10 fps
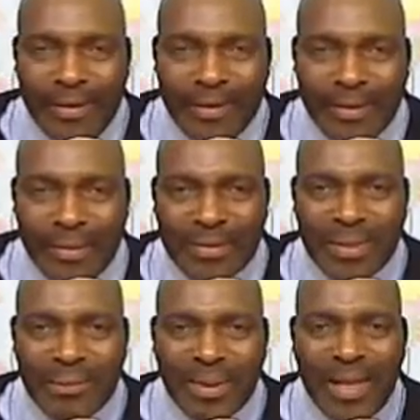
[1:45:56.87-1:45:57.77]
or
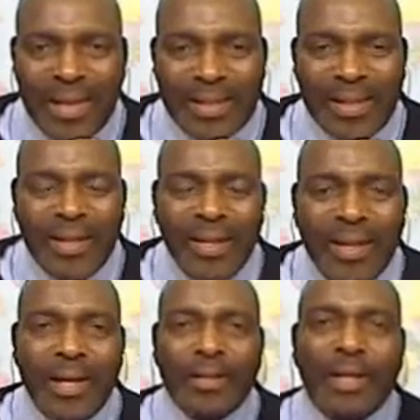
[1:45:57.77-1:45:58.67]
something like that.
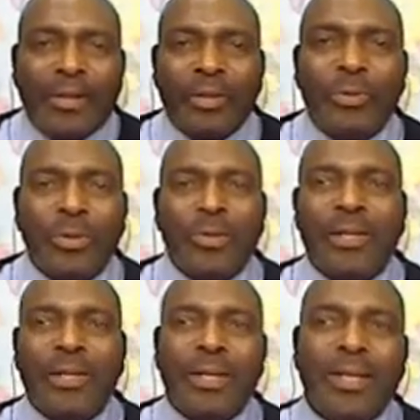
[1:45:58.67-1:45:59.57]
I didn't have to order
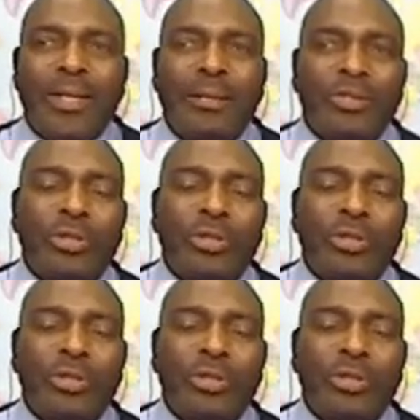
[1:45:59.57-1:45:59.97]
anything that was